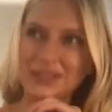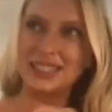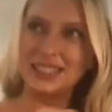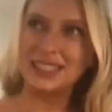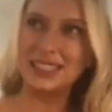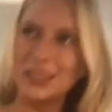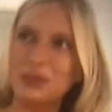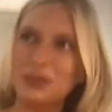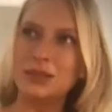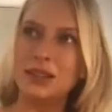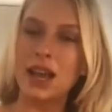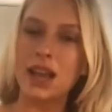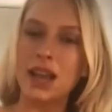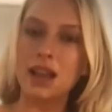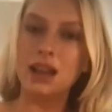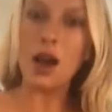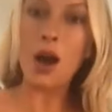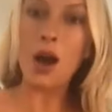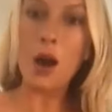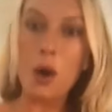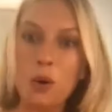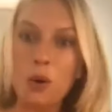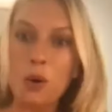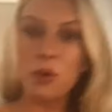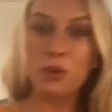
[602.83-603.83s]
to do like,
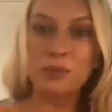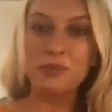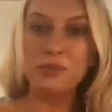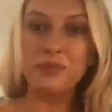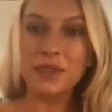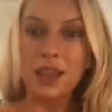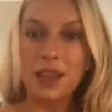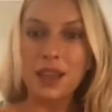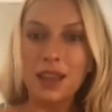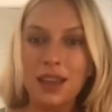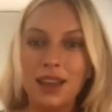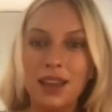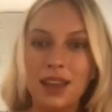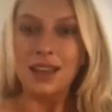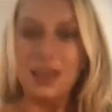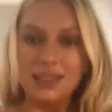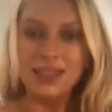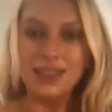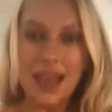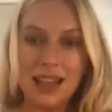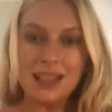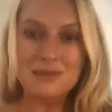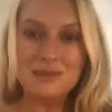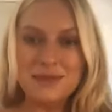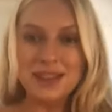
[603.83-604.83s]
oh,
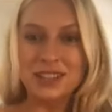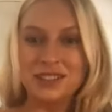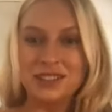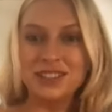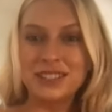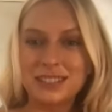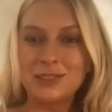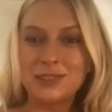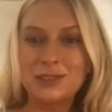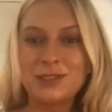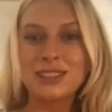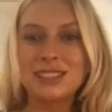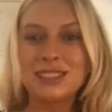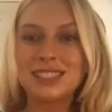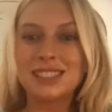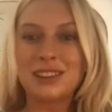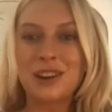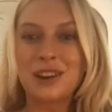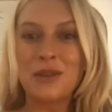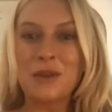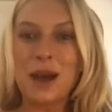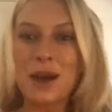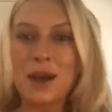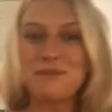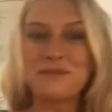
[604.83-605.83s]
the elementary schoolers
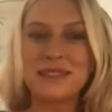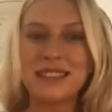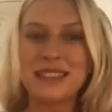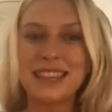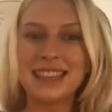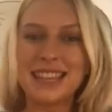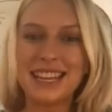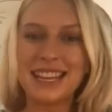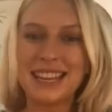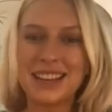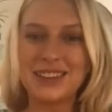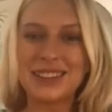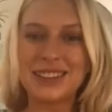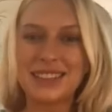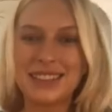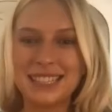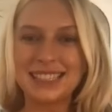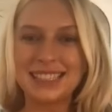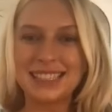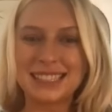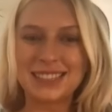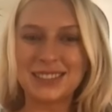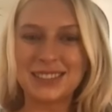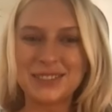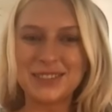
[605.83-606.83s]
grow up and then they go to
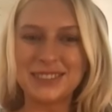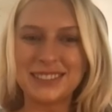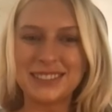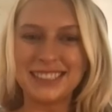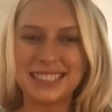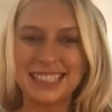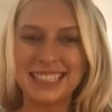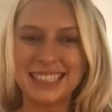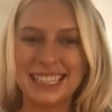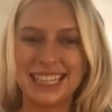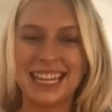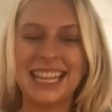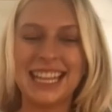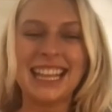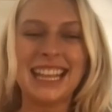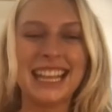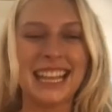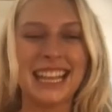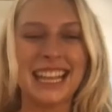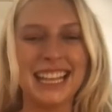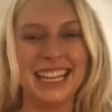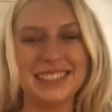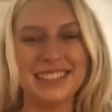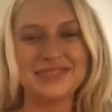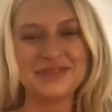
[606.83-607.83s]
this school. and
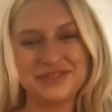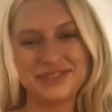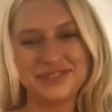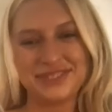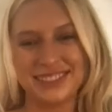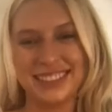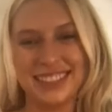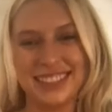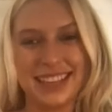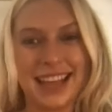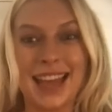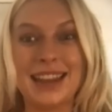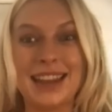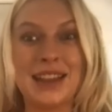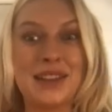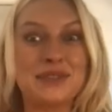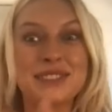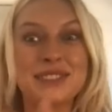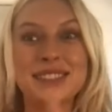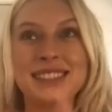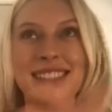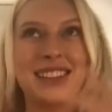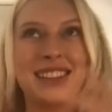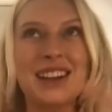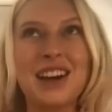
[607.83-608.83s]
kind of
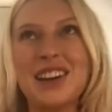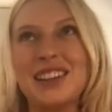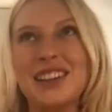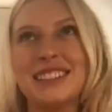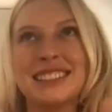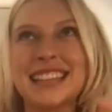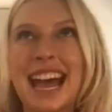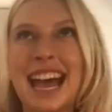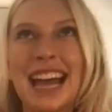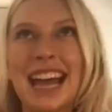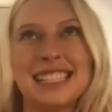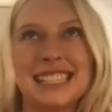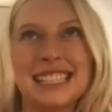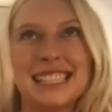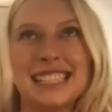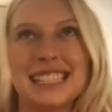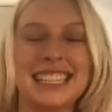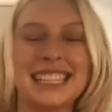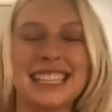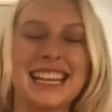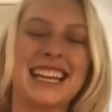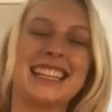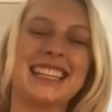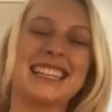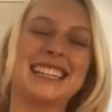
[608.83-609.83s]
just all ties in
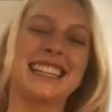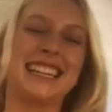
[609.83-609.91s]
together.